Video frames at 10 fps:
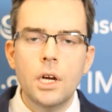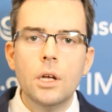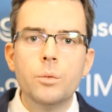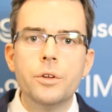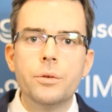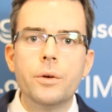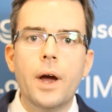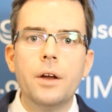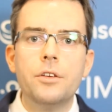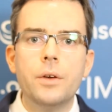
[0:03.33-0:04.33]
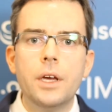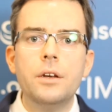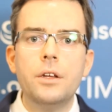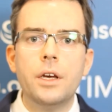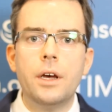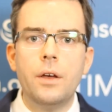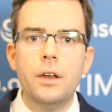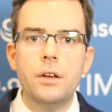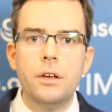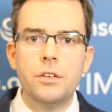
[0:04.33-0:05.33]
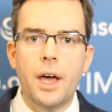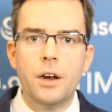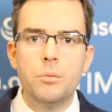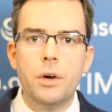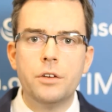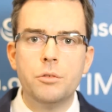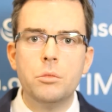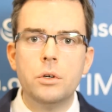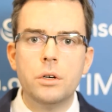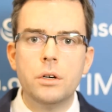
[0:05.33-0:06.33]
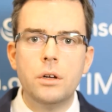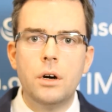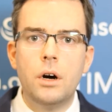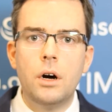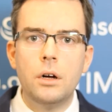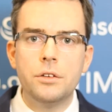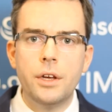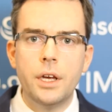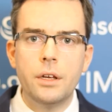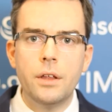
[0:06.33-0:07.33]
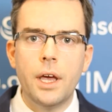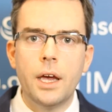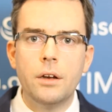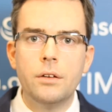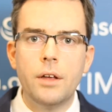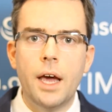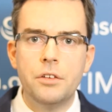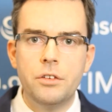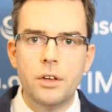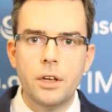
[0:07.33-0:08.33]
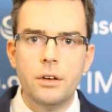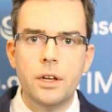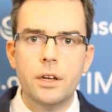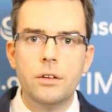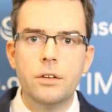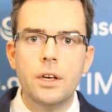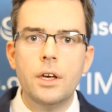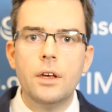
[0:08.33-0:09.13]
With regard to India, India's had a much more halting and hesitant and